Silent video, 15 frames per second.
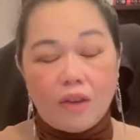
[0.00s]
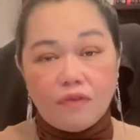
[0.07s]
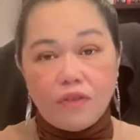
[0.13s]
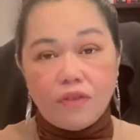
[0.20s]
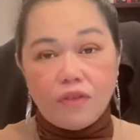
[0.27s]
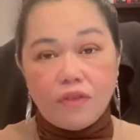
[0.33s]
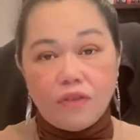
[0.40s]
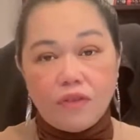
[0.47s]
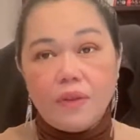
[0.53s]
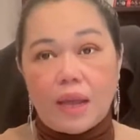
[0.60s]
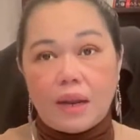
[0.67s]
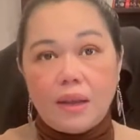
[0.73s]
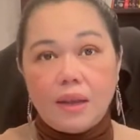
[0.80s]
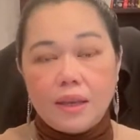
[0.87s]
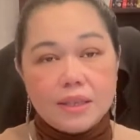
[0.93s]
I feel
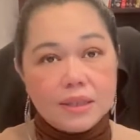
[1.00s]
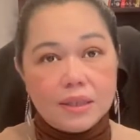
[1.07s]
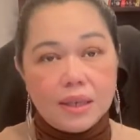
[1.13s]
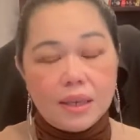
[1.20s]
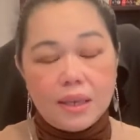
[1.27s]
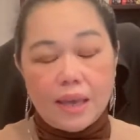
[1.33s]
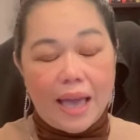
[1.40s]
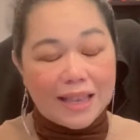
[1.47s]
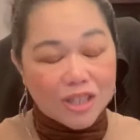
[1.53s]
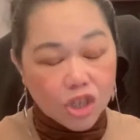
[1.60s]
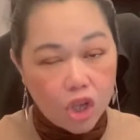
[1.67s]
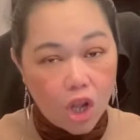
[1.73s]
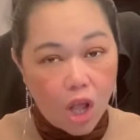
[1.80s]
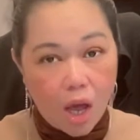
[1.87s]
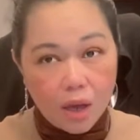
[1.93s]
that is
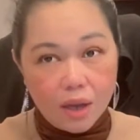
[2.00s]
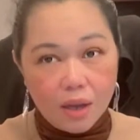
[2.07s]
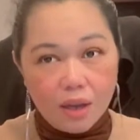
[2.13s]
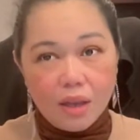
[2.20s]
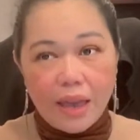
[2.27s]
as long